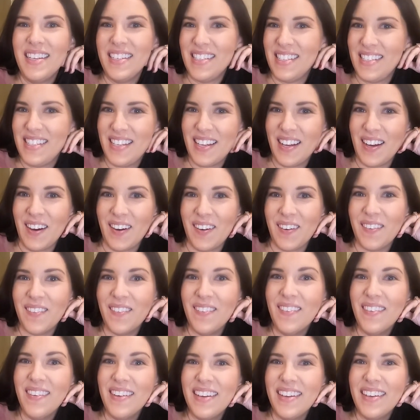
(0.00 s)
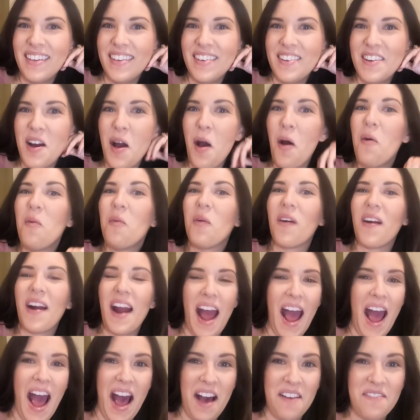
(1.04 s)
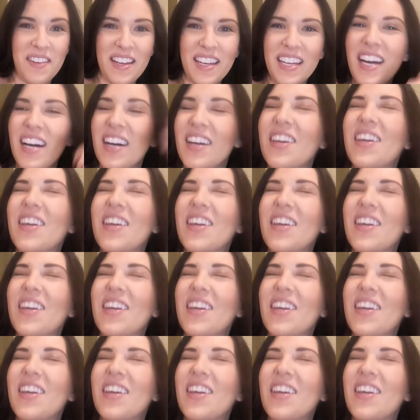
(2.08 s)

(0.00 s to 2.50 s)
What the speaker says: So, we're having a